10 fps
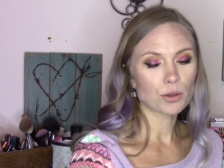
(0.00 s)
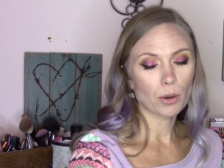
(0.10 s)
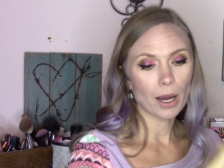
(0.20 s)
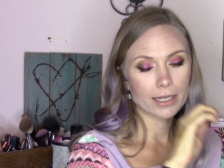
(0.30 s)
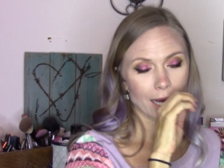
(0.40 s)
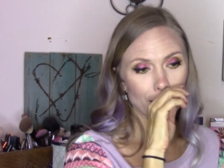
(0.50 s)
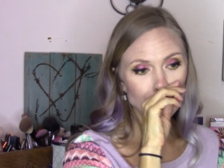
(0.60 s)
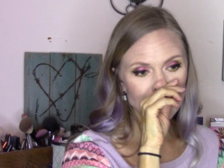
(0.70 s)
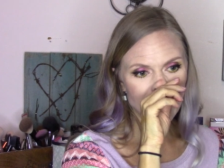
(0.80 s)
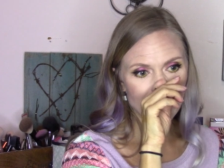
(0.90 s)
So as I
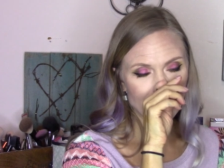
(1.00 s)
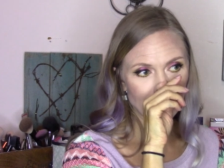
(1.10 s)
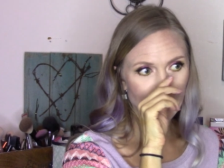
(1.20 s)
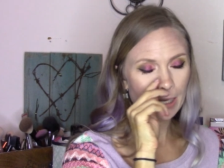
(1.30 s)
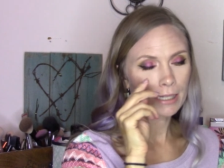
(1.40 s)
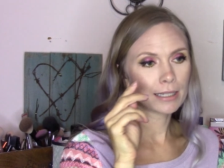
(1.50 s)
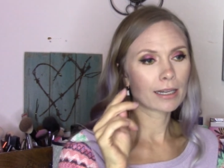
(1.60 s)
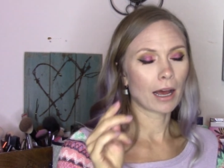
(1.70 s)
was editing it,